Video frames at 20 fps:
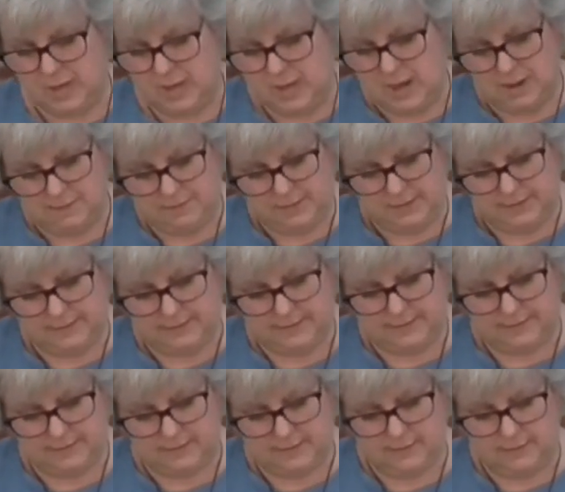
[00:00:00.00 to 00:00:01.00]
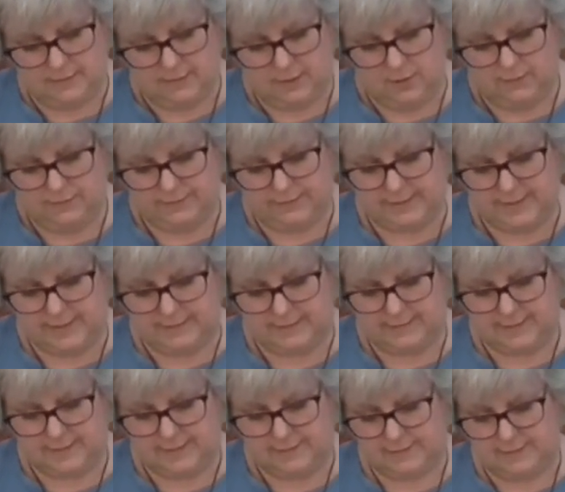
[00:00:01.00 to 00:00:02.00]
I'm going to offset
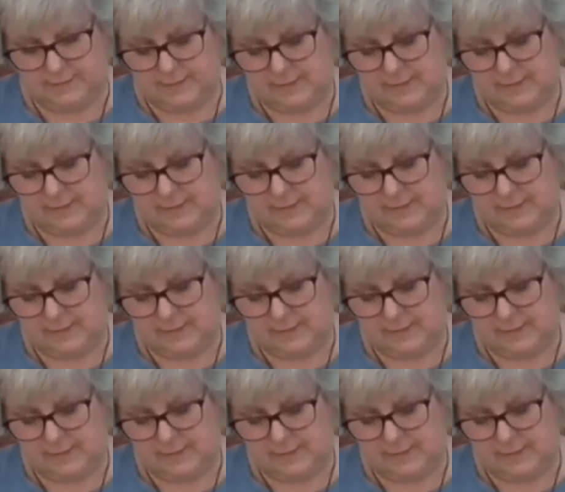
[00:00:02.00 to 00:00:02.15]
it,